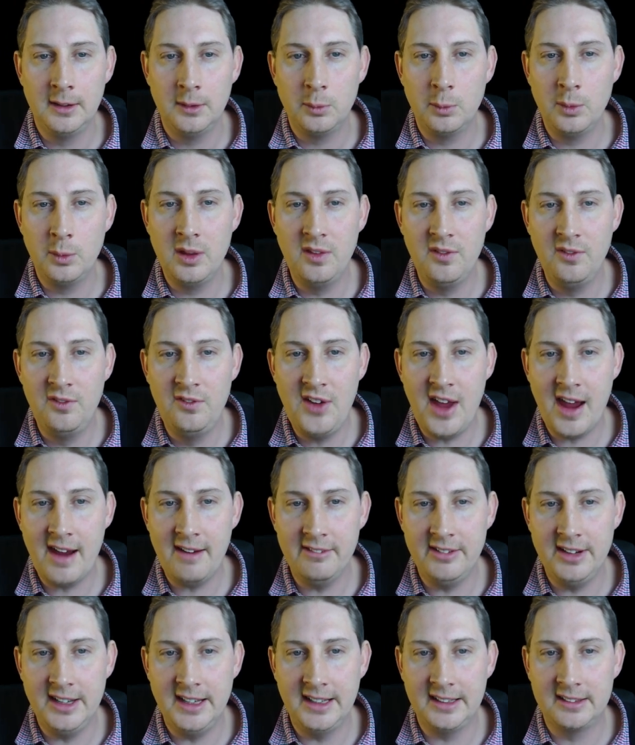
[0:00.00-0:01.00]
with
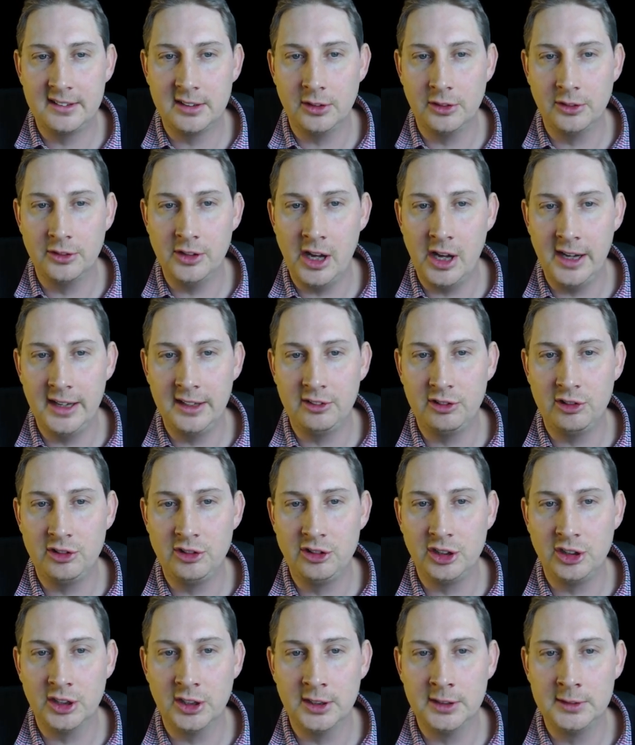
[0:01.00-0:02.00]
very little
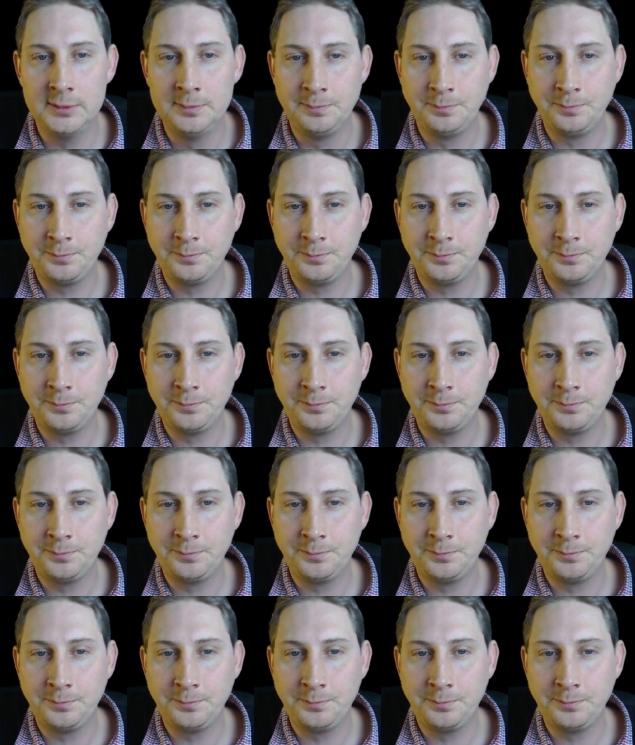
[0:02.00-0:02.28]
nitrogen,